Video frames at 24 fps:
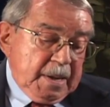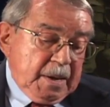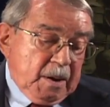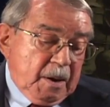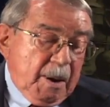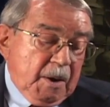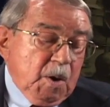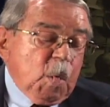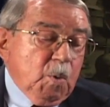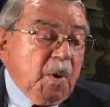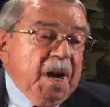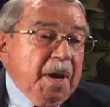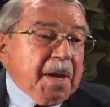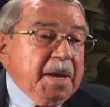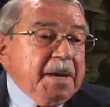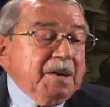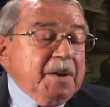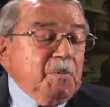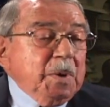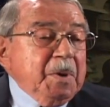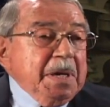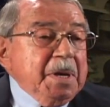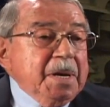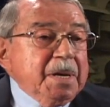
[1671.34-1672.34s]
On the way
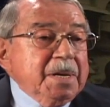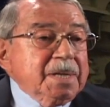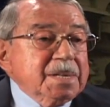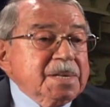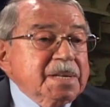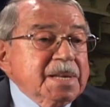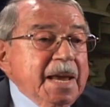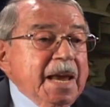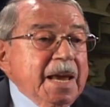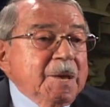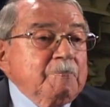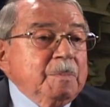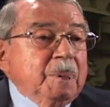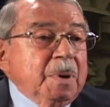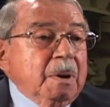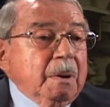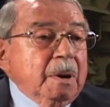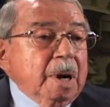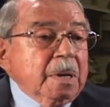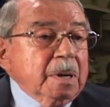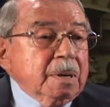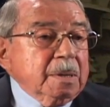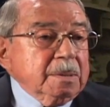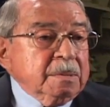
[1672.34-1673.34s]
in, we hit a
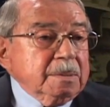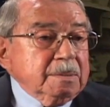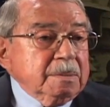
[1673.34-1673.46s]
sandbar.